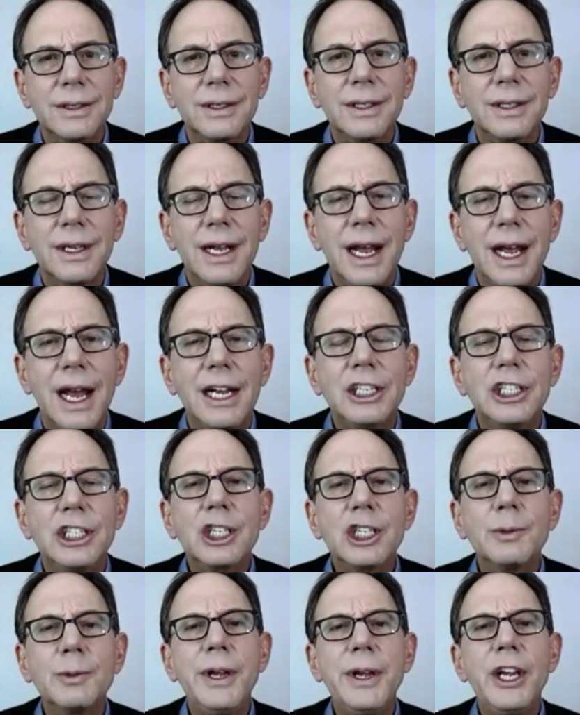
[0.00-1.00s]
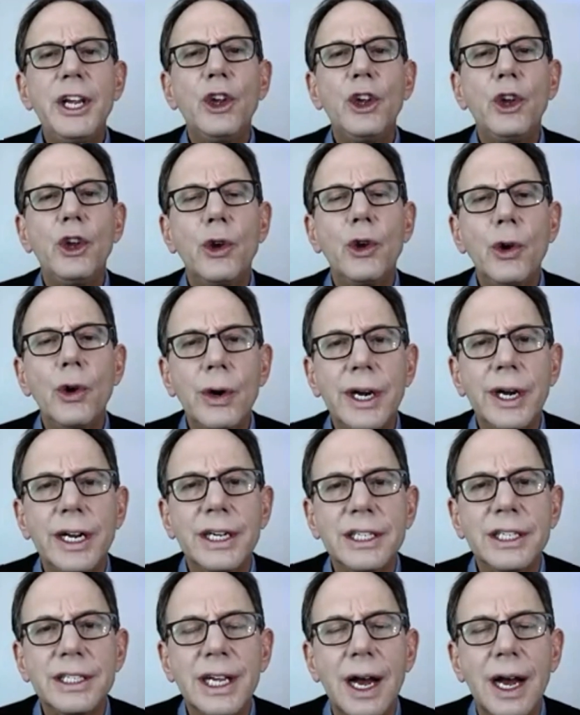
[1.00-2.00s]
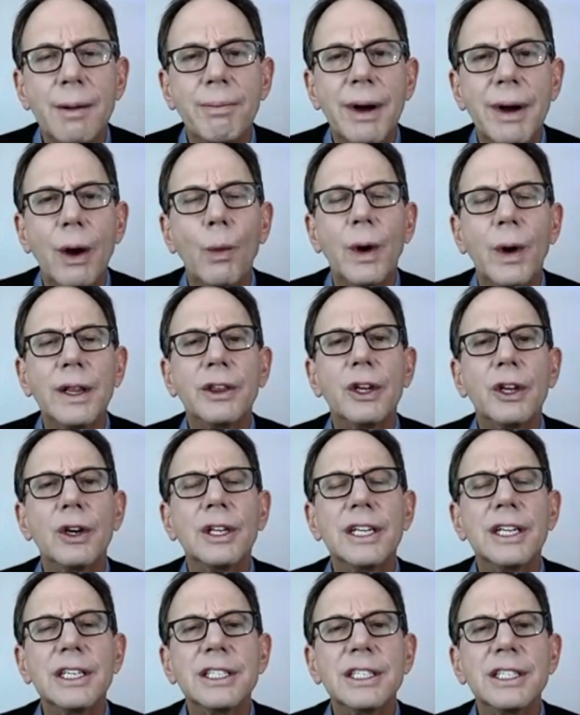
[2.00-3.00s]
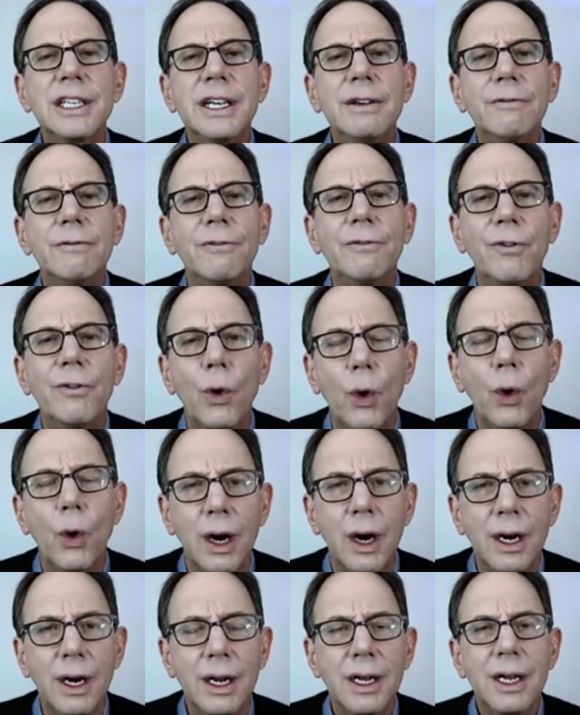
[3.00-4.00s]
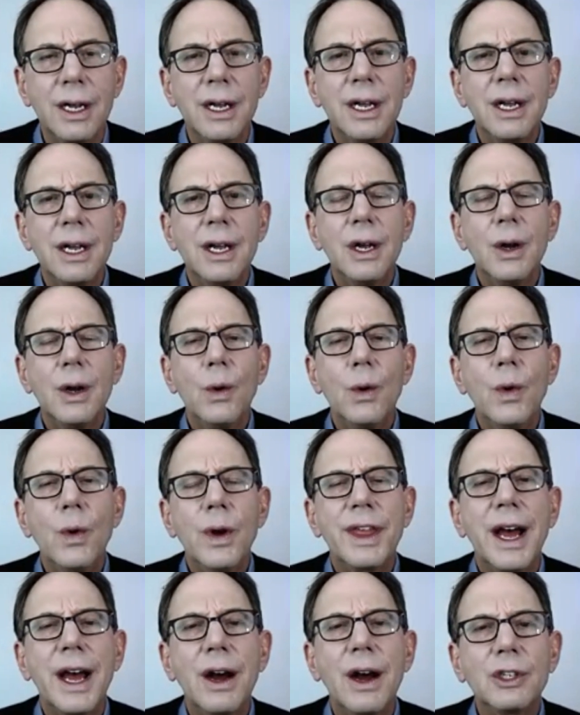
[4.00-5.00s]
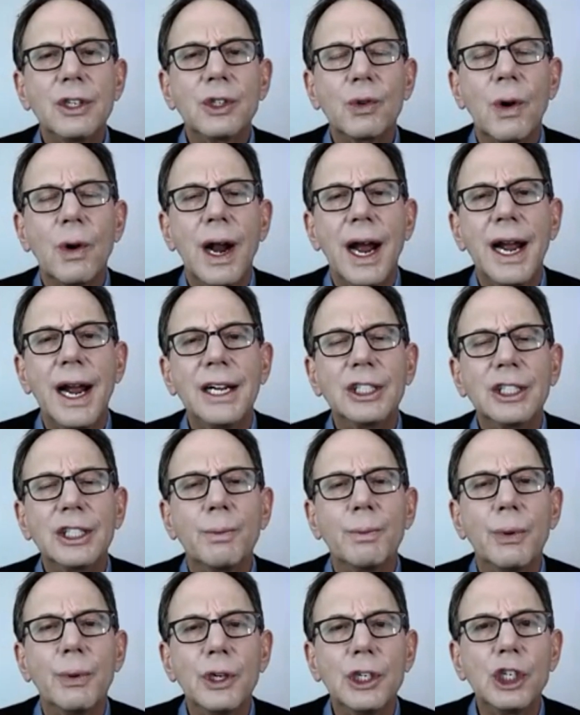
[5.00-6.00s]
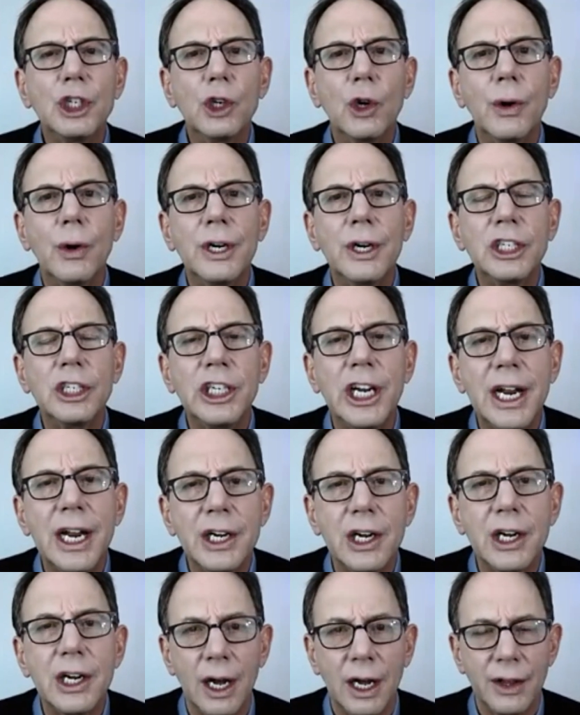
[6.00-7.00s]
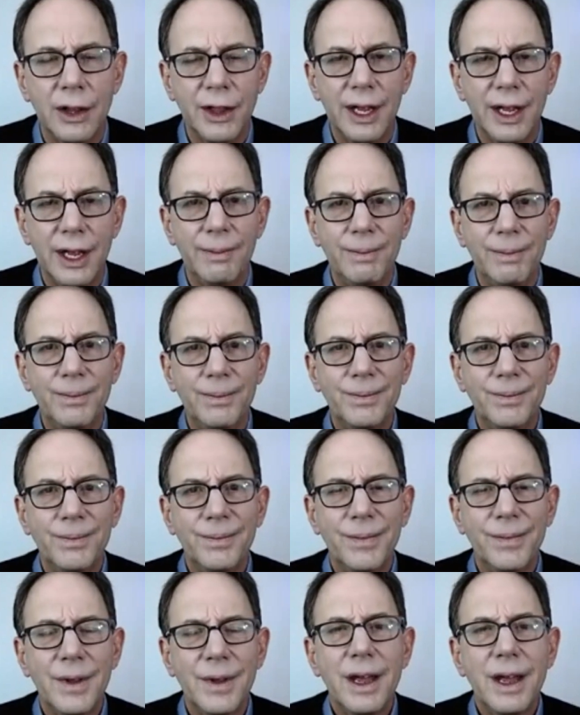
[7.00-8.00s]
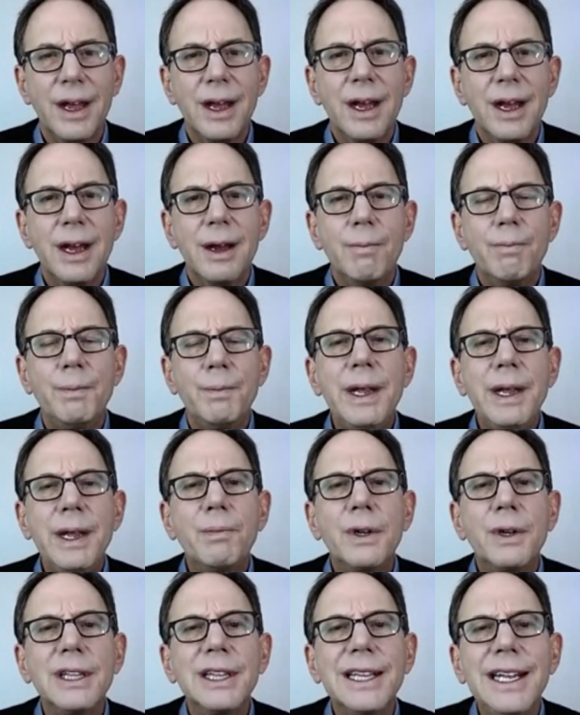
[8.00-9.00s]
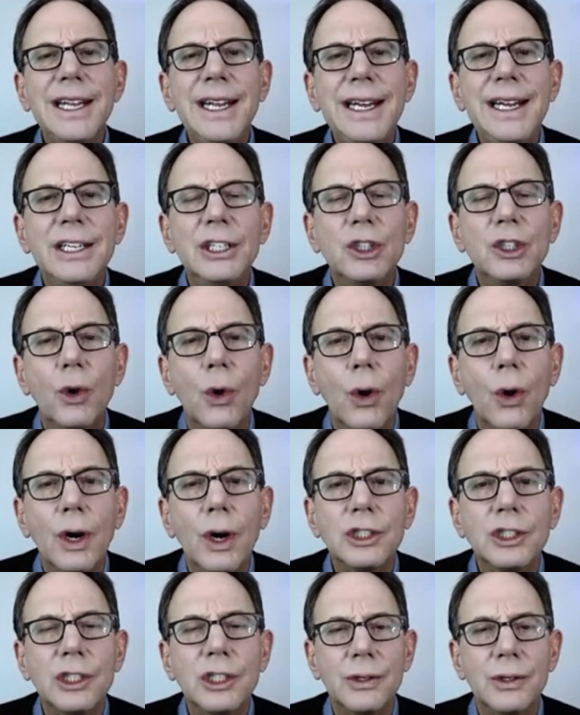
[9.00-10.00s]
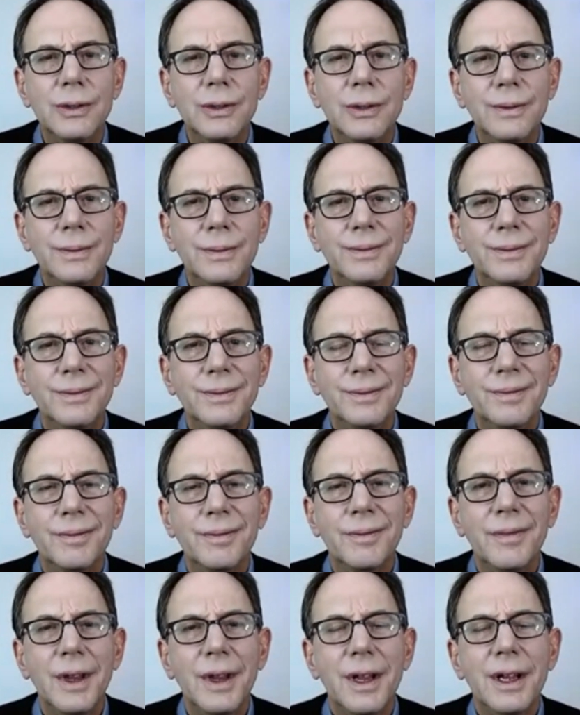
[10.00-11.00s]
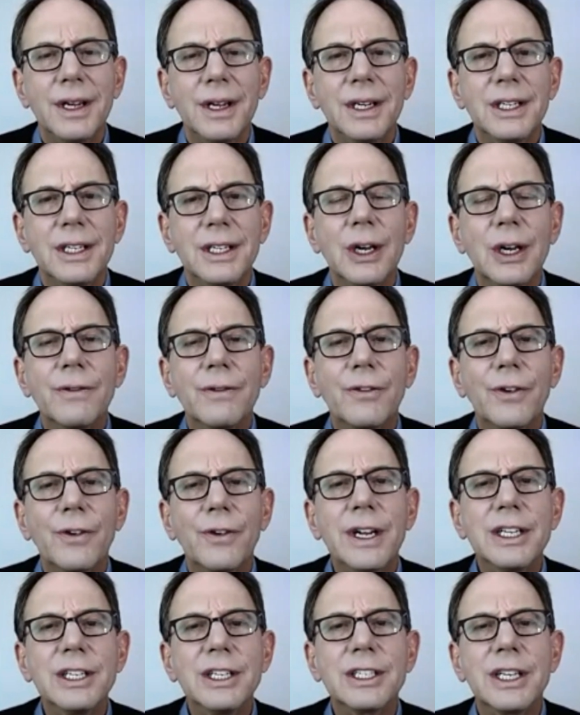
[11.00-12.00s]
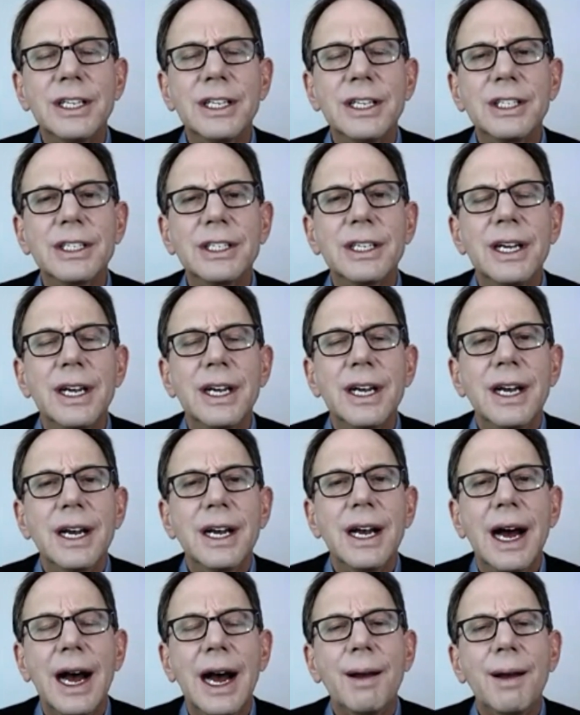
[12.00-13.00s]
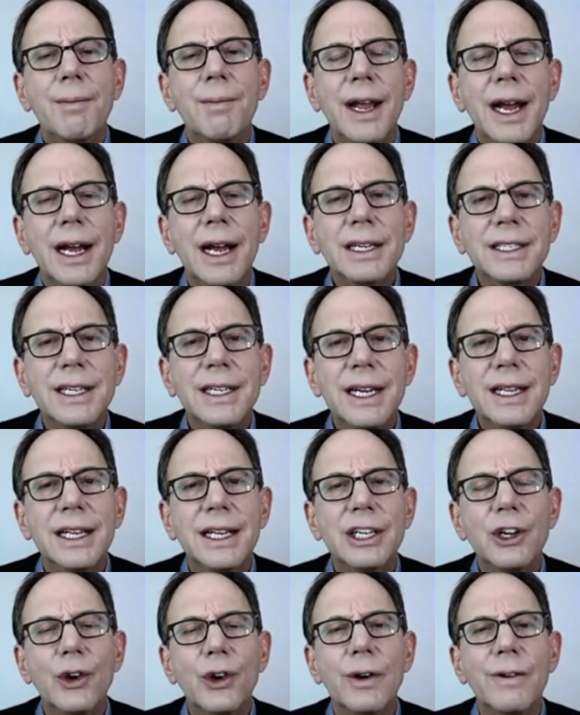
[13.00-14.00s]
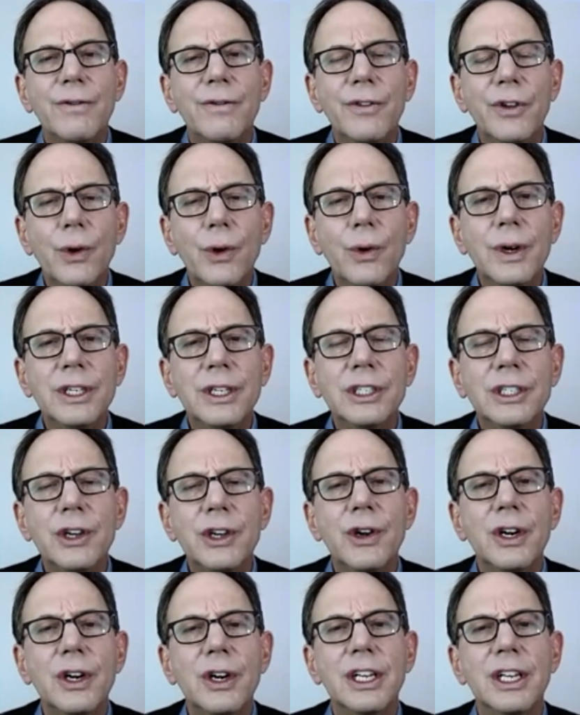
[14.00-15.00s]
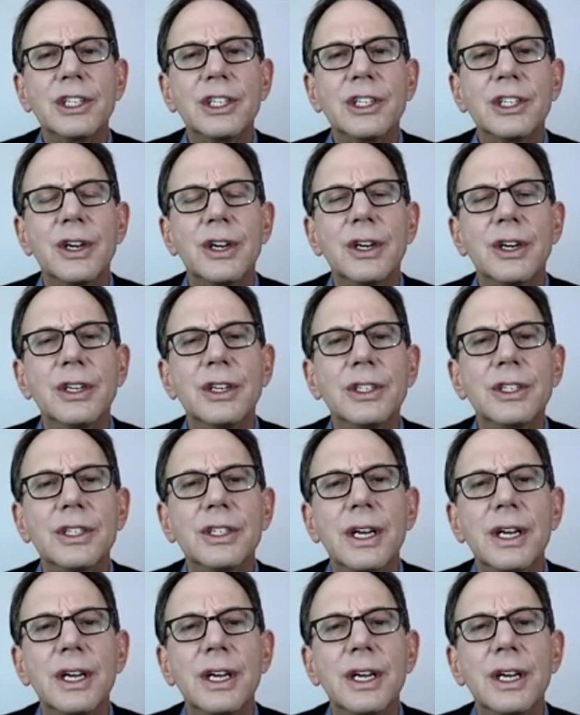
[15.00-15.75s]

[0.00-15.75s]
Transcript: and just be curious about what they're listening for without trying to push your agenda on them. People lean towards you. So, for instance, I'm guessing that your viewers and your listeners,